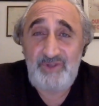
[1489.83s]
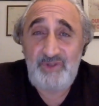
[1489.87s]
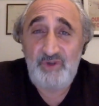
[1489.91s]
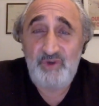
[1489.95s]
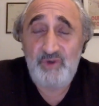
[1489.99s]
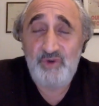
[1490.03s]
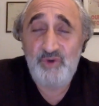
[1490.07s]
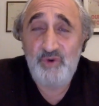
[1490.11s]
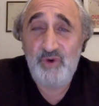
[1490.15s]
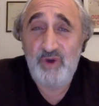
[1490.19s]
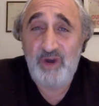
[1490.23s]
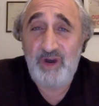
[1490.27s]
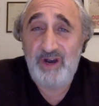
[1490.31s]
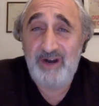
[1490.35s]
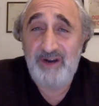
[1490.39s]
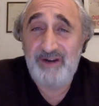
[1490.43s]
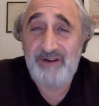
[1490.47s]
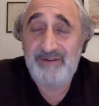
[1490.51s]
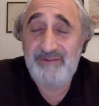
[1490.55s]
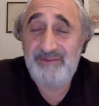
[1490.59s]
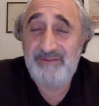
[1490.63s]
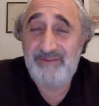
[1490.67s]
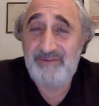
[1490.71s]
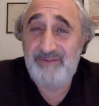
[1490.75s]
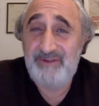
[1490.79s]
who
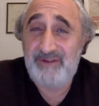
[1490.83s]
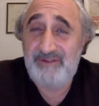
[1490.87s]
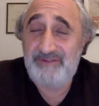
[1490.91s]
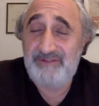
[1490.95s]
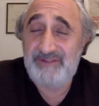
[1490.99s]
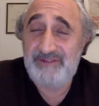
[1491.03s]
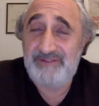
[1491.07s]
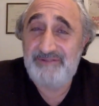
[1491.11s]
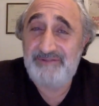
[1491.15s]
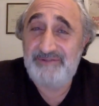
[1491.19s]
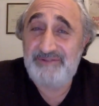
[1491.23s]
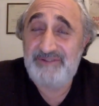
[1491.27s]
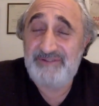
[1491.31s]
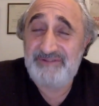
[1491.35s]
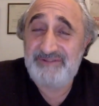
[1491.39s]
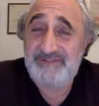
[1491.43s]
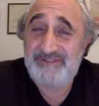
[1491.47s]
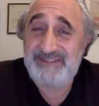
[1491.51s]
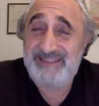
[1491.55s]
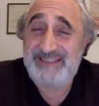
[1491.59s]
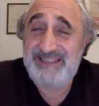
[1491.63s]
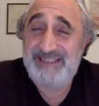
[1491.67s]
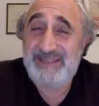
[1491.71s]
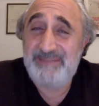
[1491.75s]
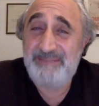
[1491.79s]
are roughly
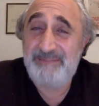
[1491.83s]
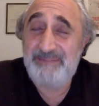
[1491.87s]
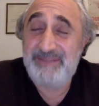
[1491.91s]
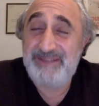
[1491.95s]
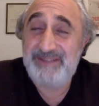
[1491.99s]
15